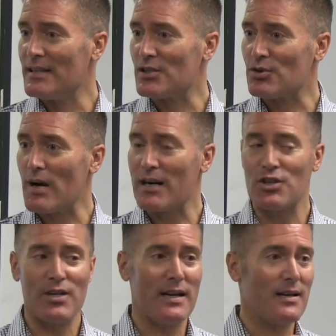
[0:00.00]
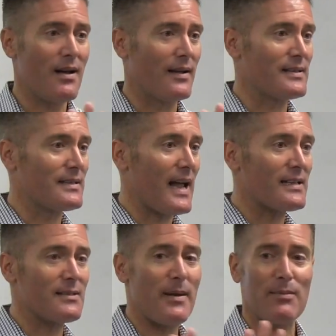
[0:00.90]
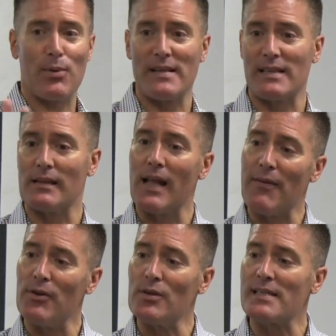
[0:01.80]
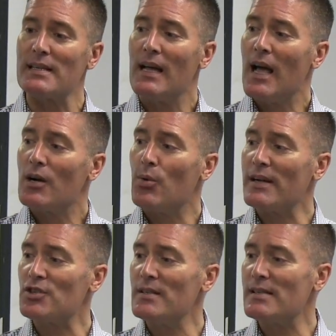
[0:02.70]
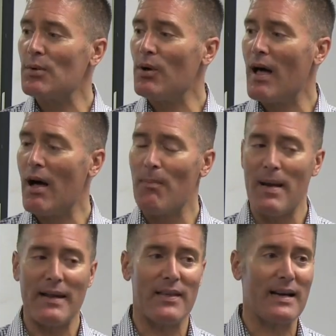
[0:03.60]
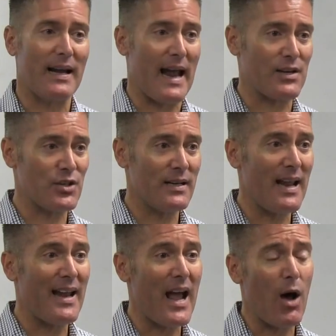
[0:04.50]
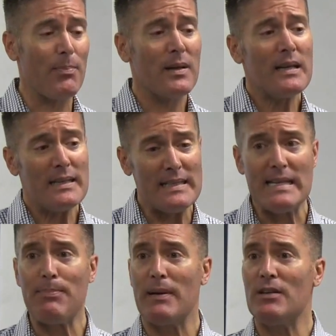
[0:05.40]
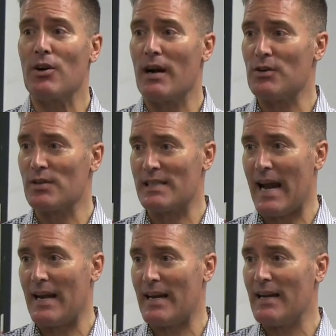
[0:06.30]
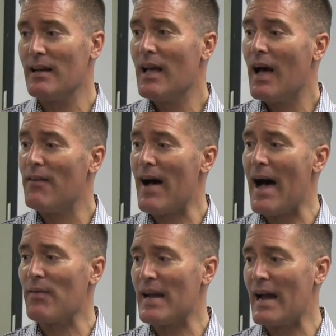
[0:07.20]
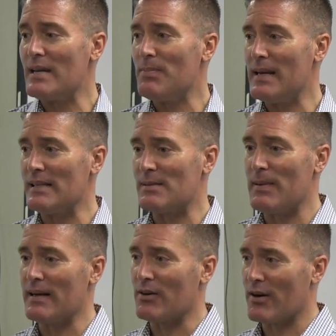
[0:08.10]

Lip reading: instruction, assessment, present levels, questions that will help make the connection and help deepen your understanding of how the IEP is being